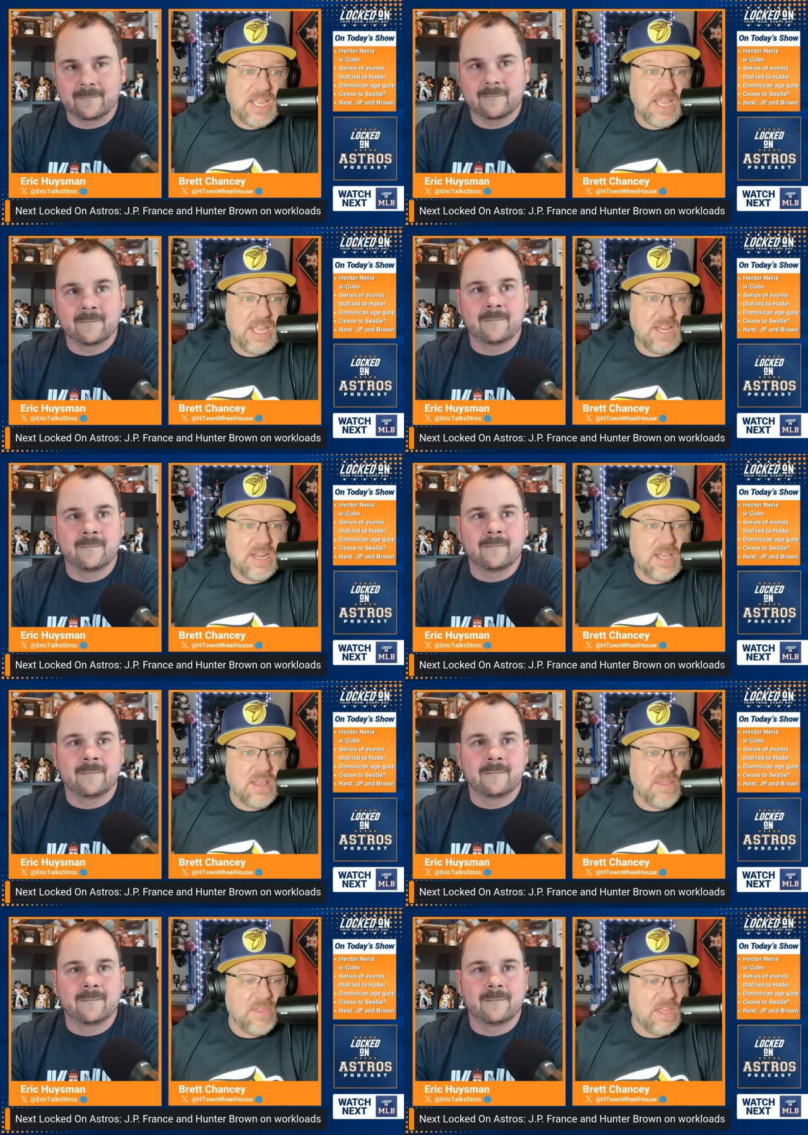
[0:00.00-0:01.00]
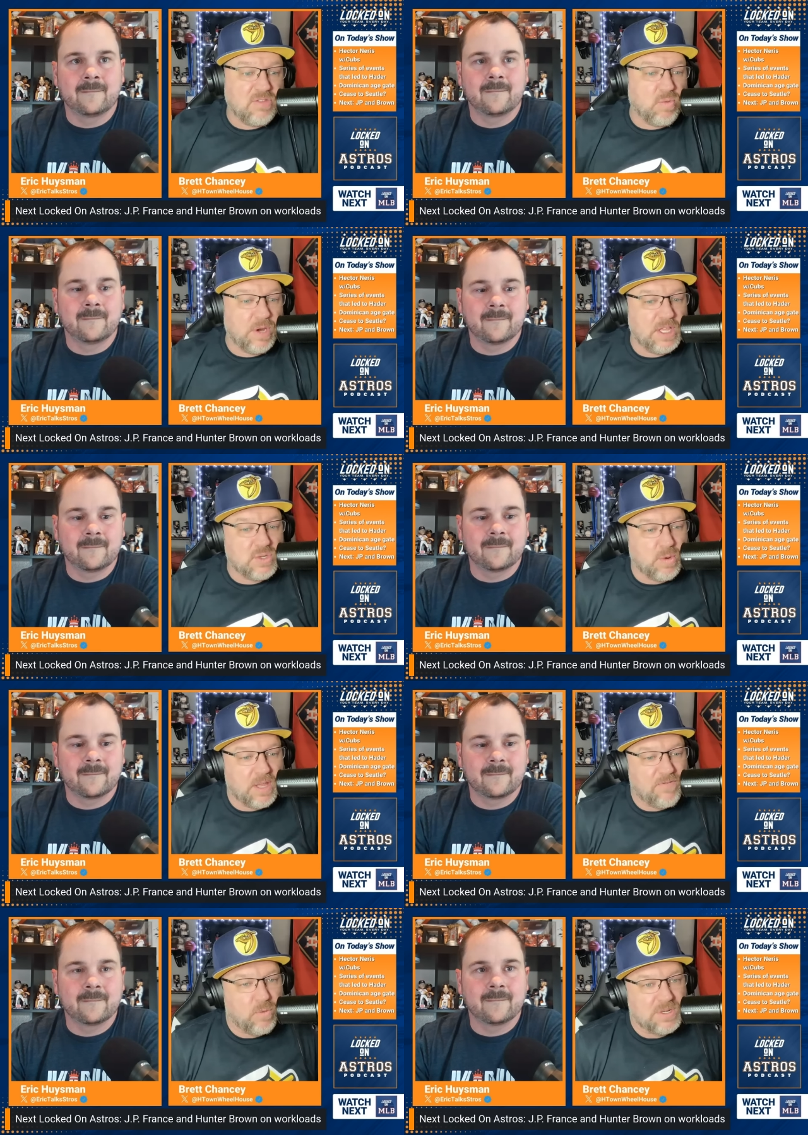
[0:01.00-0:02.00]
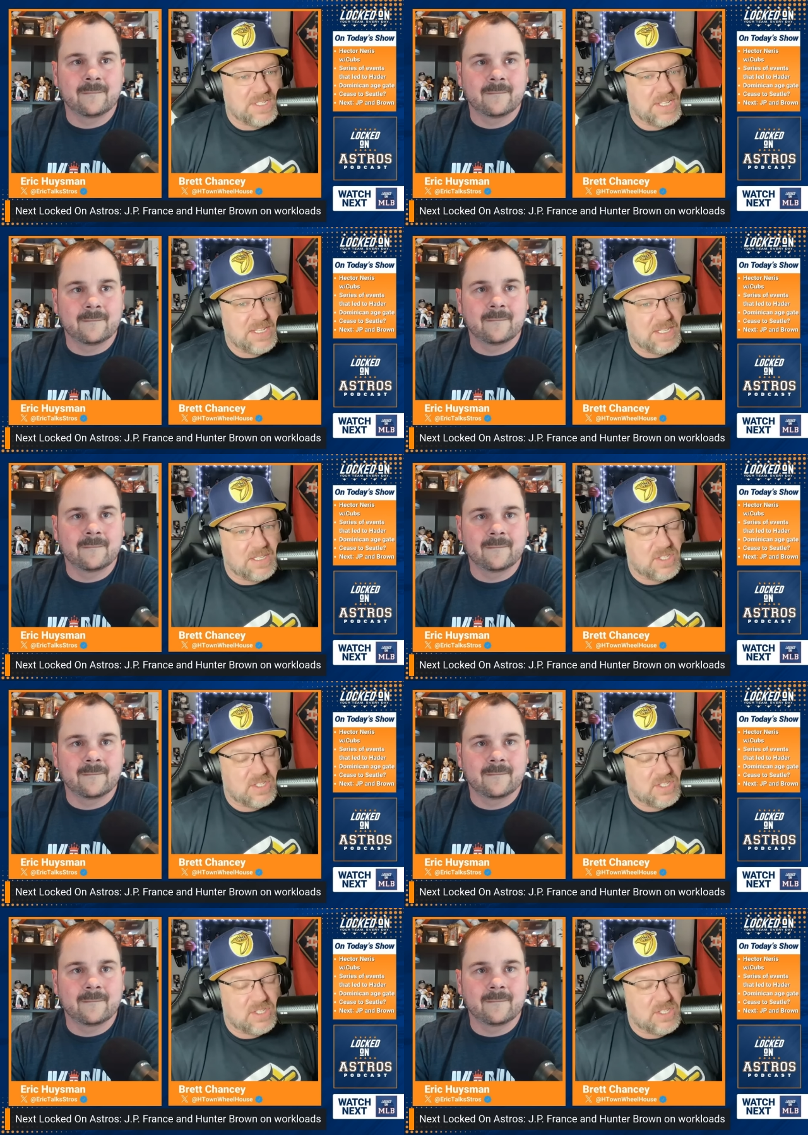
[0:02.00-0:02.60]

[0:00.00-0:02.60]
Speaker 1: in the 2024 season.